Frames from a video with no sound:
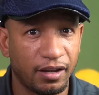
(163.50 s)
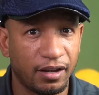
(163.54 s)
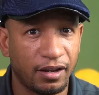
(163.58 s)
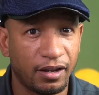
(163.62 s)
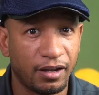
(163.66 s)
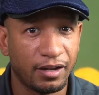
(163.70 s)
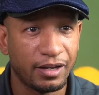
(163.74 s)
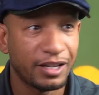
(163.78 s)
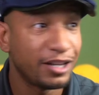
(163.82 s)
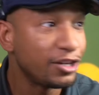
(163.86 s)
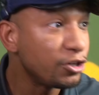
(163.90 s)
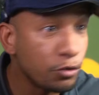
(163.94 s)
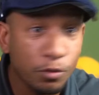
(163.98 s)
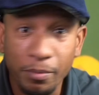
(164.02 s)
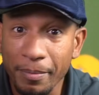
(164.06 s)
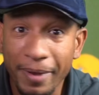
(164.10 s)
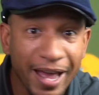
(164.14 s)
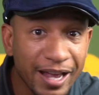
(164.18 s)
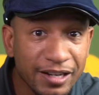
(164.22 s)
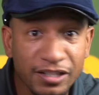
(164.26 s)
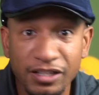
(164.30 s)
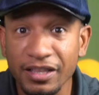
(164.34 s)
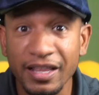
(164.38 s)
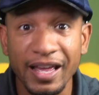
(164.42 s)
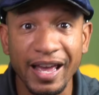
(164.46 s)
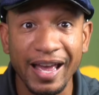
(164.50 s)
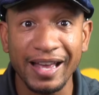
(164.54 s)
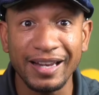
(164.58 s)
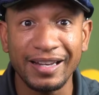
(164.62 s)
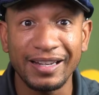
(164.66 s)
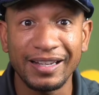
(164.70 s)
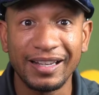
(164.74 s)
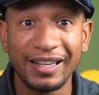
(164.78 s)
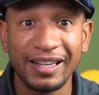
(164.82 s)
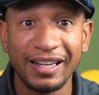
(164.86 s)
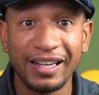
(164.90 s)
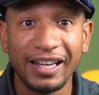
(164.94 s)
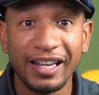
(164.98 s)
Can you imagine that?
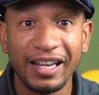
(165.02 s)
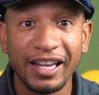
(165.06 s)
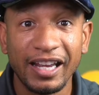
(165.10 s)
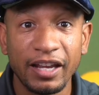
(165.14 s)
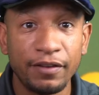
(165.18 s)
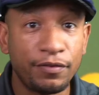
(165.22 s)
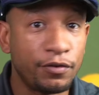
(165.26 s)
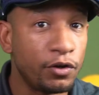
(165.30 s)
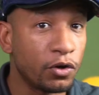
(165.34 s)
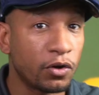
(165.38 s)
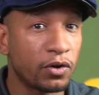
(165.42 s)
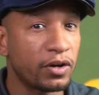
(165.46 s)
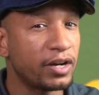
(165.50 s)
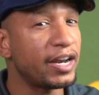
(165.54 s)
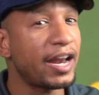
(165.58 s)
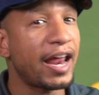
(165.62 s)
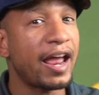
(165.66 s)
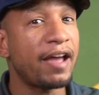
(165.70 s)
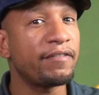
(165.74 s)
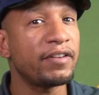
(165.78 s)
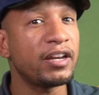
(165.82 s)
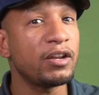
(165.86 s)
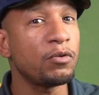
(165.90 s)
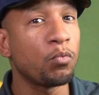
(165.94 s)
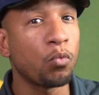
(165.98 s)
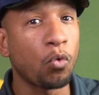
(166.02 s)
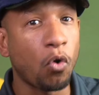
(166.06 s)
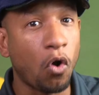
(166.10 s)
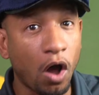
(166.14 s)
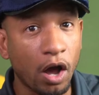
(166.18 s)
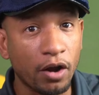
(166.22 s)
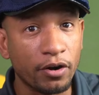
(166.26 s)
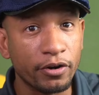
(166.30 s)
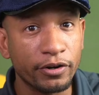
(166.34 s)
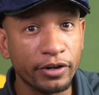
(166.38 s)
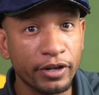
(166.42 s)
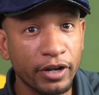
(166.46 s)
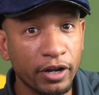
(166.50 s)
If you don't have any
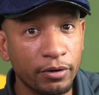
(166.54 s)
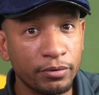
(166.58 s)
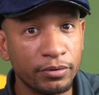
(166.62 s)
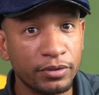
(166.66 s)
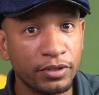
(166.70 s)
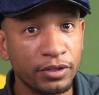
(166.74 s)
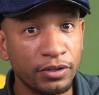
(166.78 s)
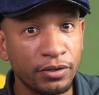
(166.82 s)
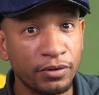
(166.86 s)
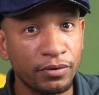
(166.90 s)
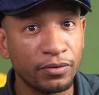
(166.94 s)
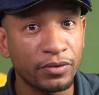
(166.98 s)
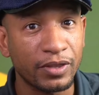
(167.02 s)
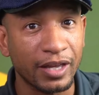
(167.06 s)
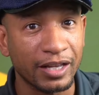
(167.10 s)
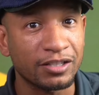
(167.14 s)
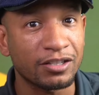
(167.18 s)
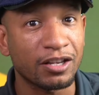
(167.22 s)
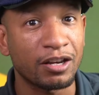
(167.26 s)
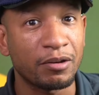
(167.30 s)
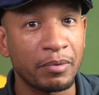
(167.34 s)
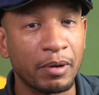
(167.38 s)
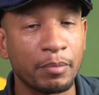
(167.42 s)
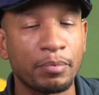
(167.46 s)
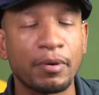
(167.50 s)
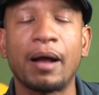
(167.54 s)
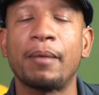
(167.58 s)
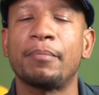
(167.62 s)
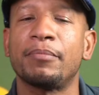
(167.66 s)
water to go to, that's going to be a problem.